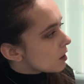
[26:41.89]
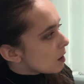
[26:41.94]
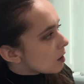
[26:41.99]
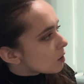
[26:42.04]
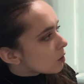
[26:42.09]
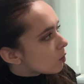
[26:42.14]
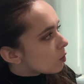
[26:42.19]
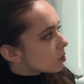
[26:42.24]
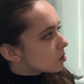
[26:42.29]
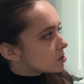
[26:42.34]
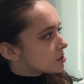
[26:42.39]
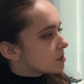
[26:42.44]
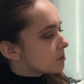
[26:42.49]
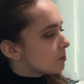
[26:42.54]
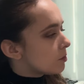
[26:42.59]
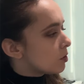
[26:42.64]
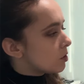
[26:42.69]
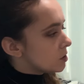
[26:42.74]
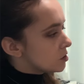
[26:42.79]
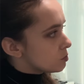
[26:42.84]
Chord
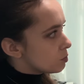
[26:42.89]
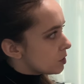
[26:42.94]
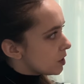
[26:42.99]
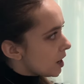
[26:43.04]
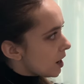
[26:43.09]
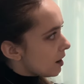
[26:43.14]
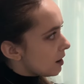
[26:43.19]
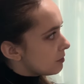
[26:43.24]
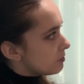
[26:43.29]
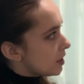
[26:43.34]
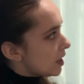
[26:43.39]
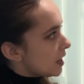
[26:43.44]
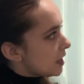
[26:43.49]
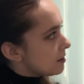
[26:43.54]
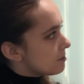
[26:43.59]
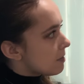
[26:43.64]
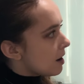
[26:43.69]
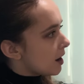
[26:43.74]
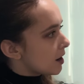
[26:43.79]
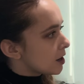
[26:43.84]
symbols, we have A
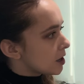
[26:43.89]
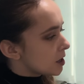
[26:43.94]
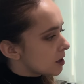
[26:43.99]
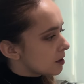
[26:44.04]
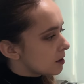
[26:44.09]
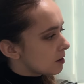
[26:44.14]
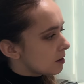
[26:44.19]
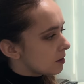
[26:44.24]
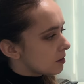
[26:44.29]
minor.